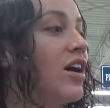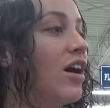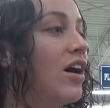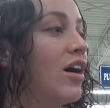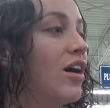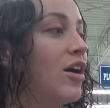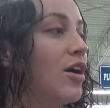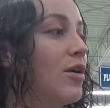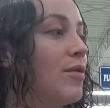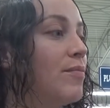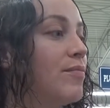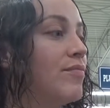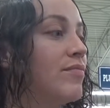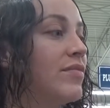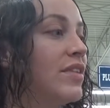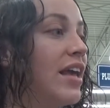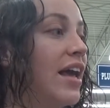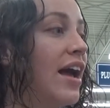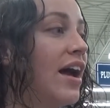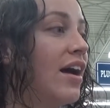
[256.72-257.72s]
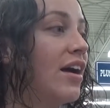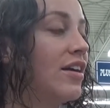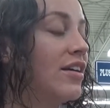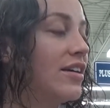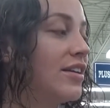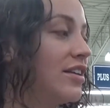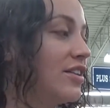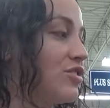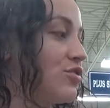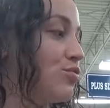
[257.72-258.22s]
Um, yeah,
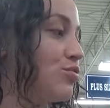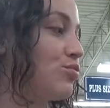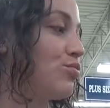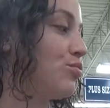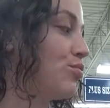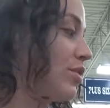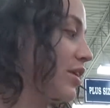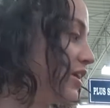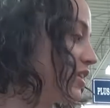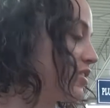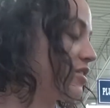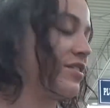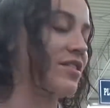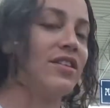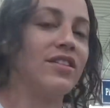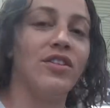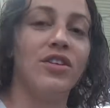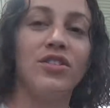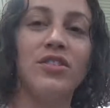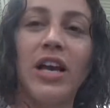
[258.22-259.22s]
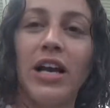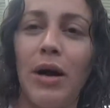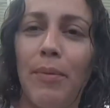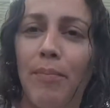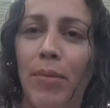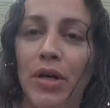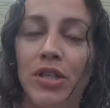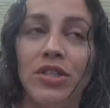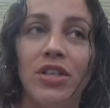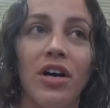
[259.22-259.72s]
it's, it's there's like a
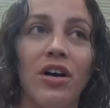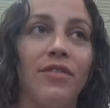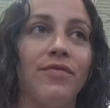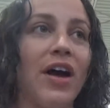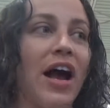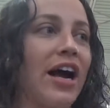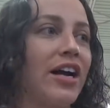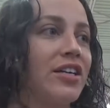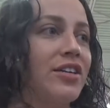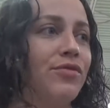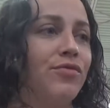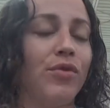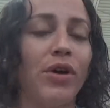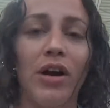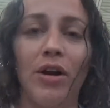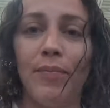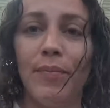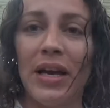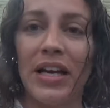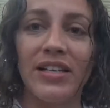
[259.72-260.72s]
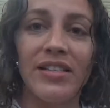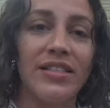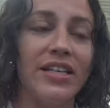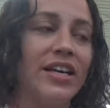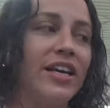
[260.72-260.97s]
bunch of activewear mixed